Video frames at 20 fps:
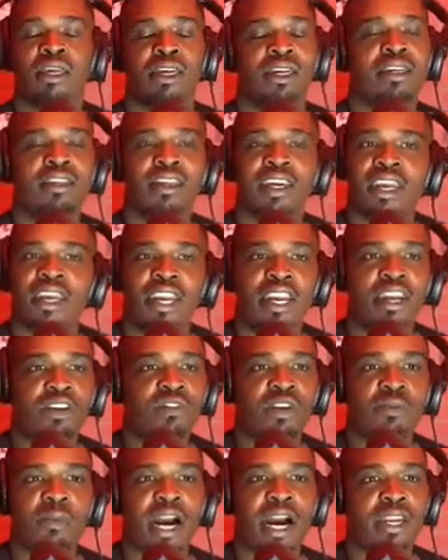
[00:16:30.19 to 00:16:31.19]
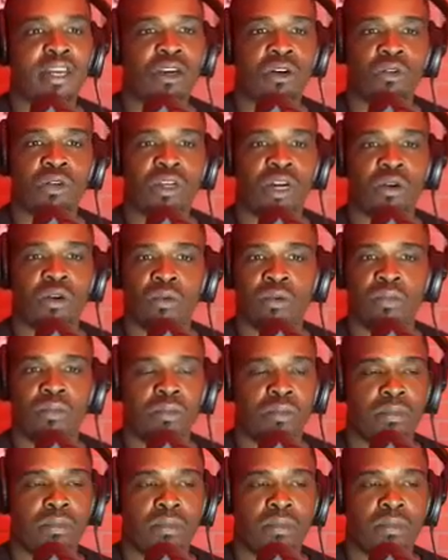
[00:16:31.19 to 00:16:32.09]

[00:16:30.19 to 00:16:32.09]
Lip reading: is that everybody on dope.